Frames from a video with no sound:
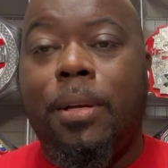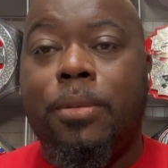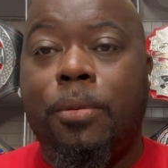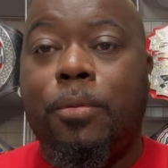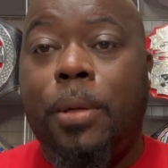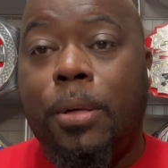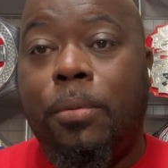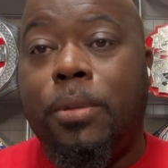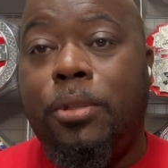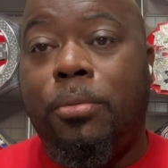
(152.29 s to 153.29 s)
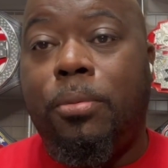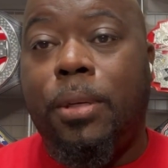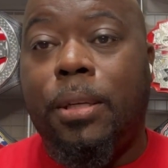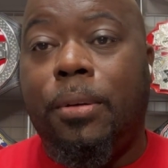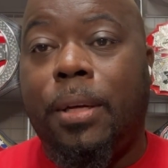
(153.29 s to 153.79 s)
Because as we know, when
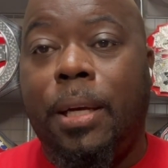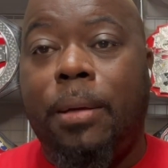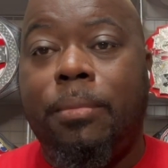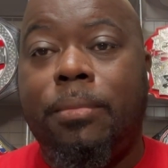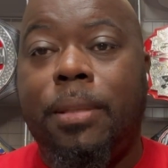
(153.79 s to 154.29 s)
2.0 came,